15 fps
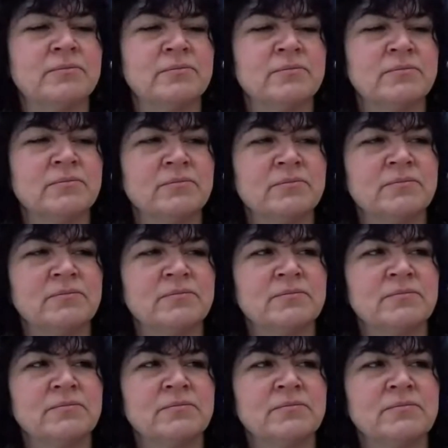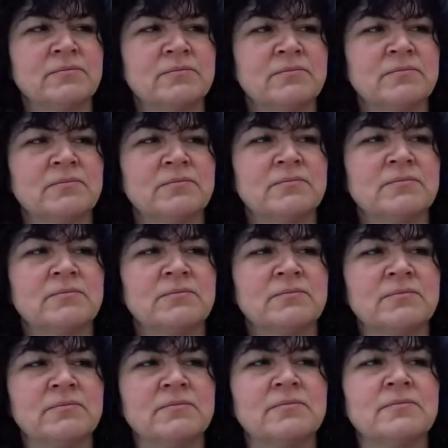
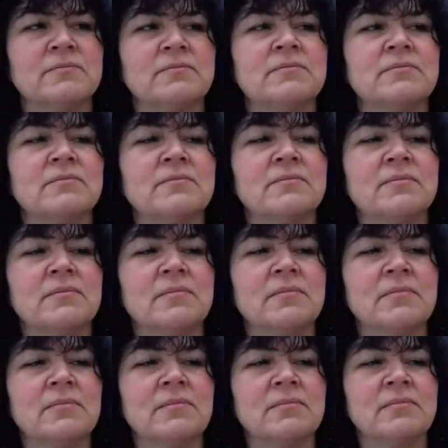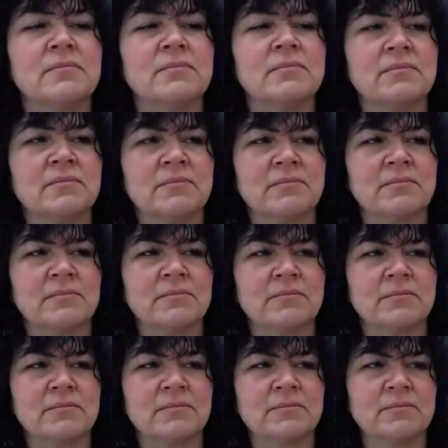
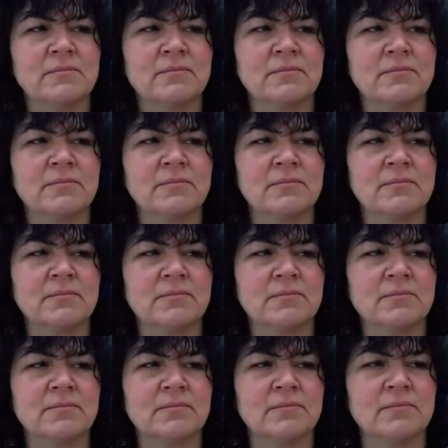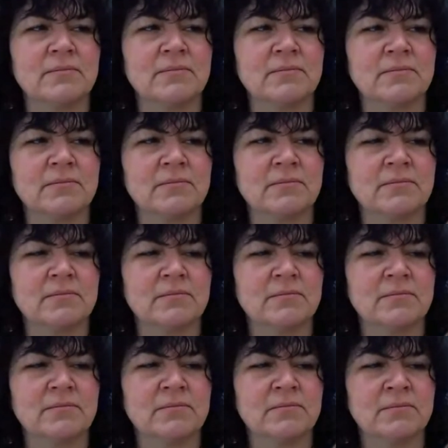
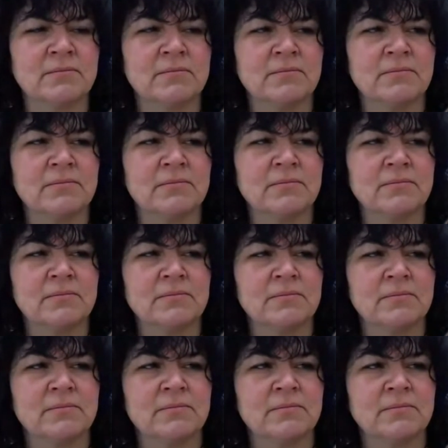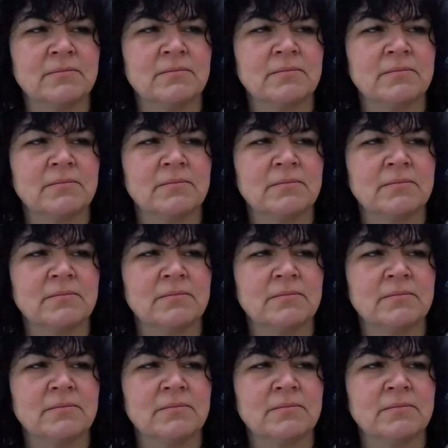Nobody speaks.